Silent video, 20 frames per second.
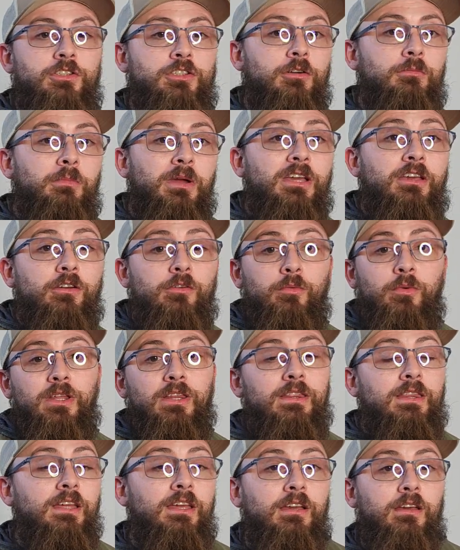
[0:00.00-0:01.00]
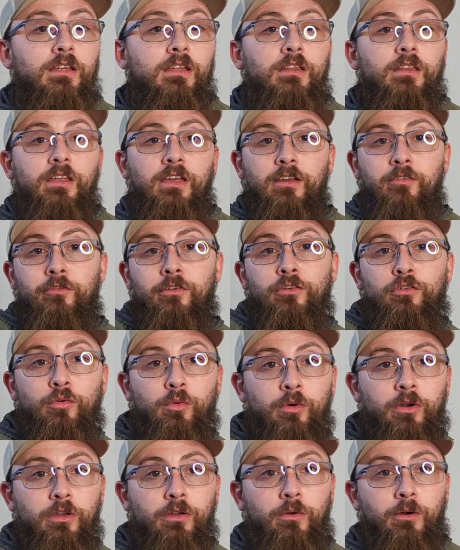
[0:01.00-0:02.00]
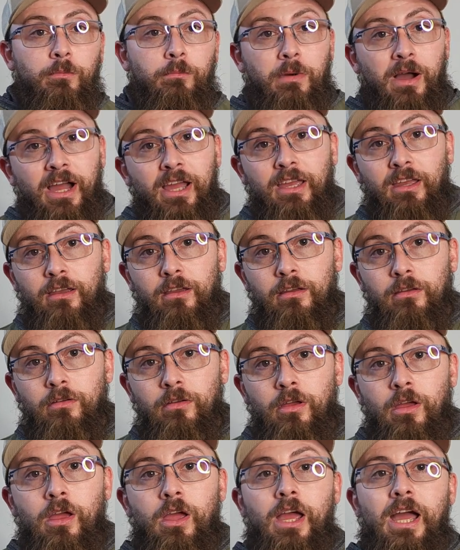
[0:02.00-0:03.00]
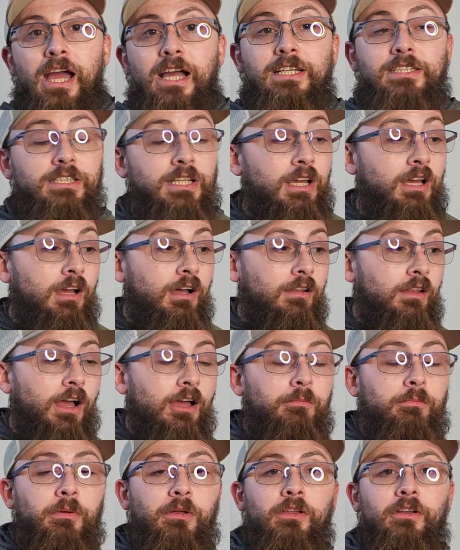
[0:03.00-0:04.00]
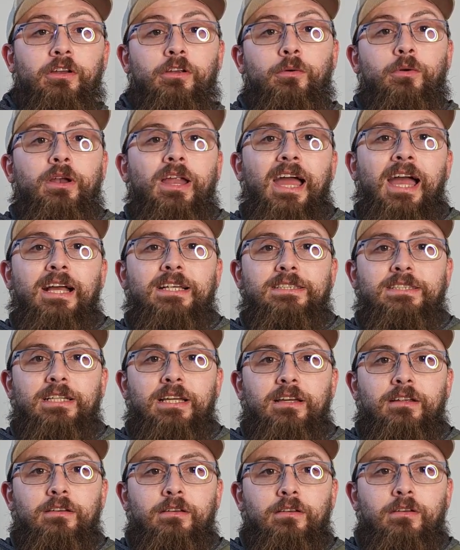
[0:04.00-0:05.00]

Make you rethink the inventory you are buying as a liability or an asset.